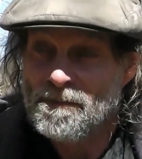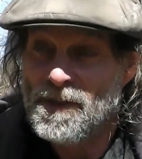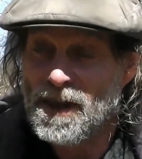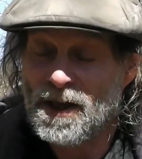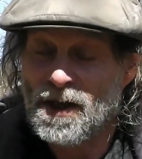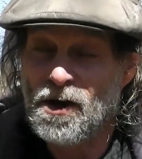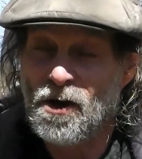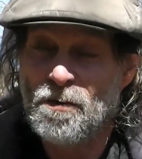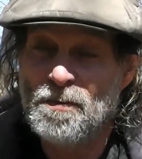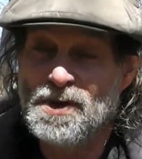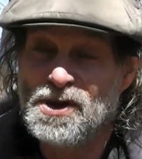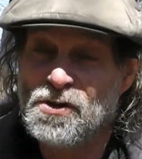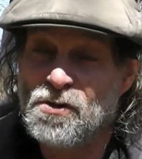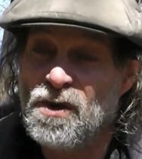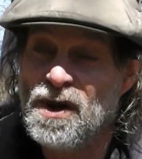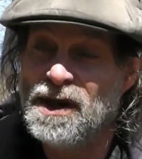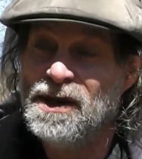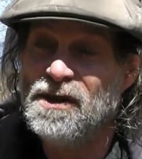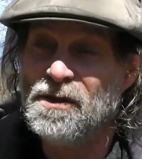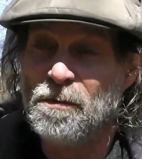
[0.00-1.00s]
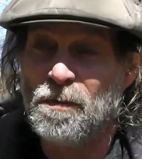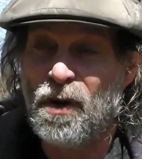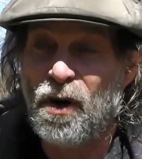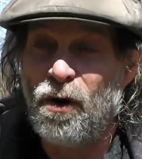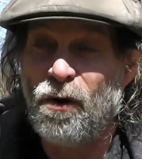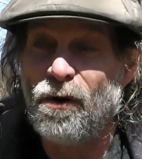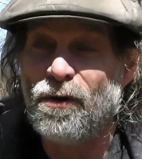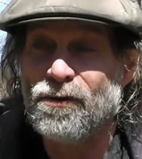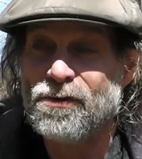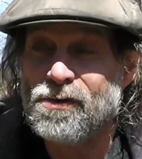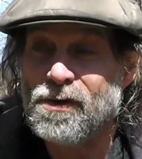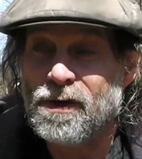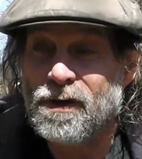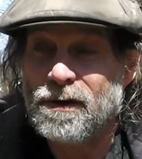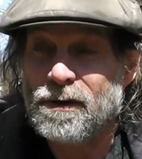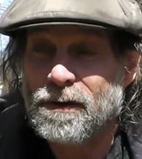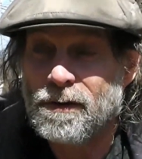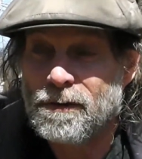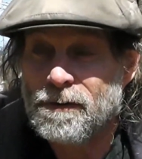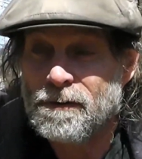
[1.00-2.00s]
that go between the poles,
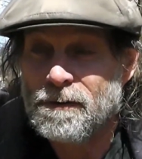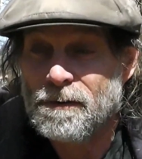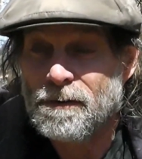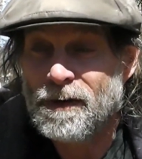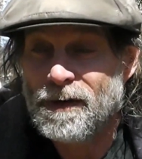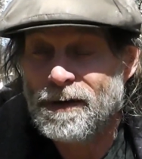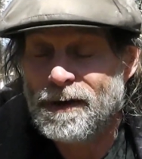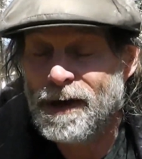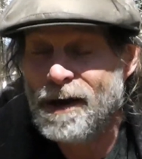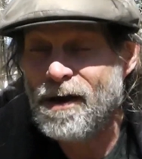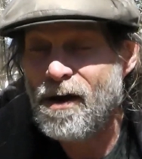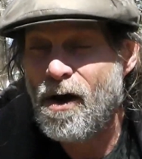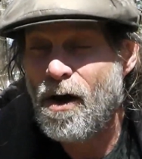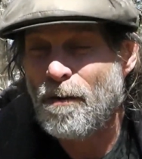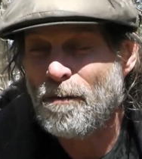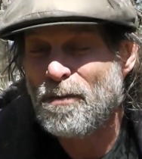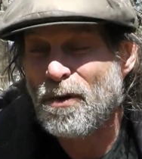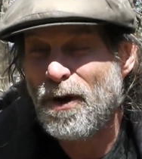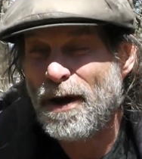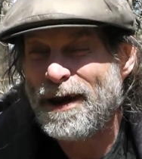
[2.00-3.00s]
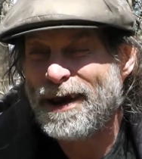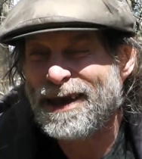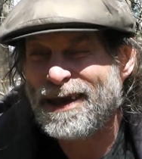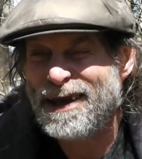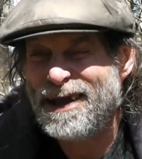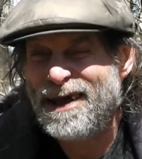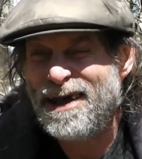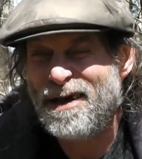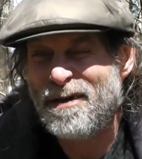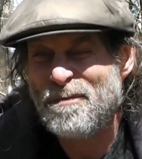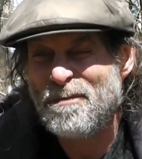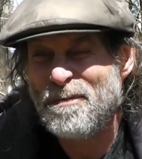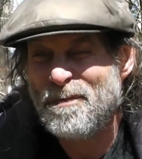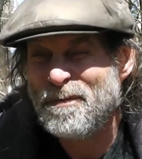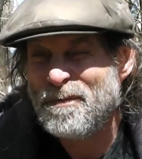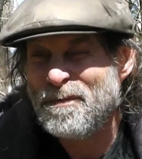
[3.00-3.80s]
and they're all breaking up